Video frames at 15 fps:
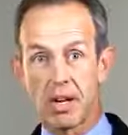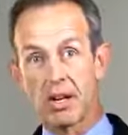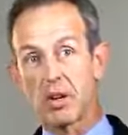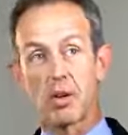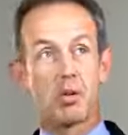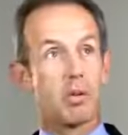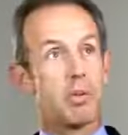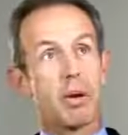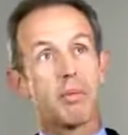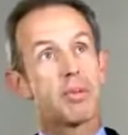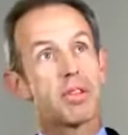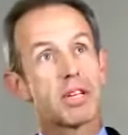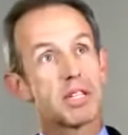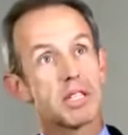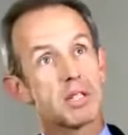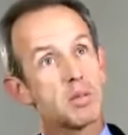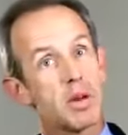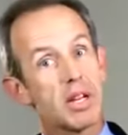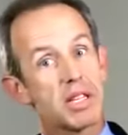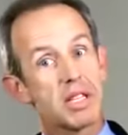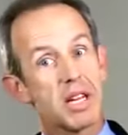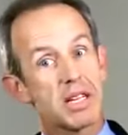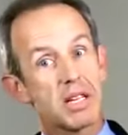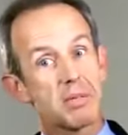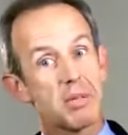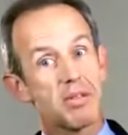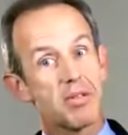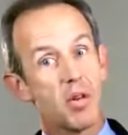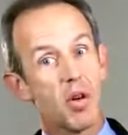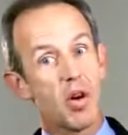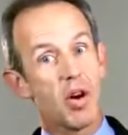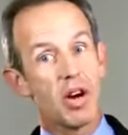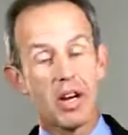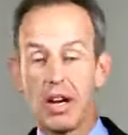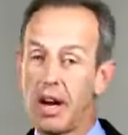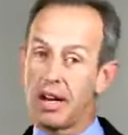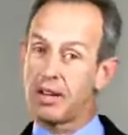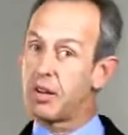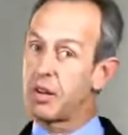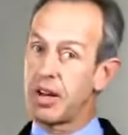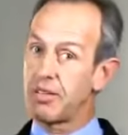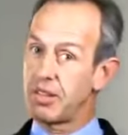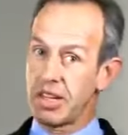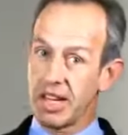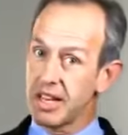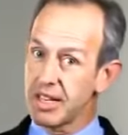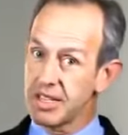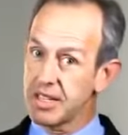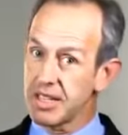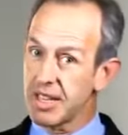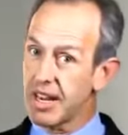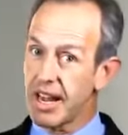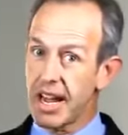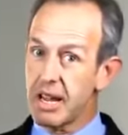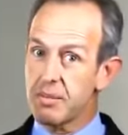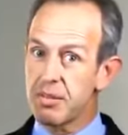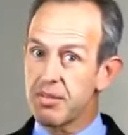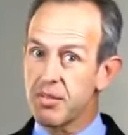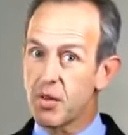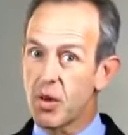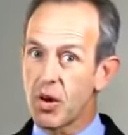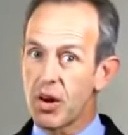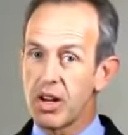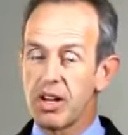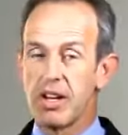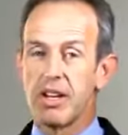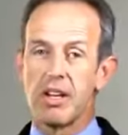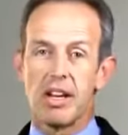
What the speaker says: I don't remember things as well as I did before. I don't have the energy that I had before.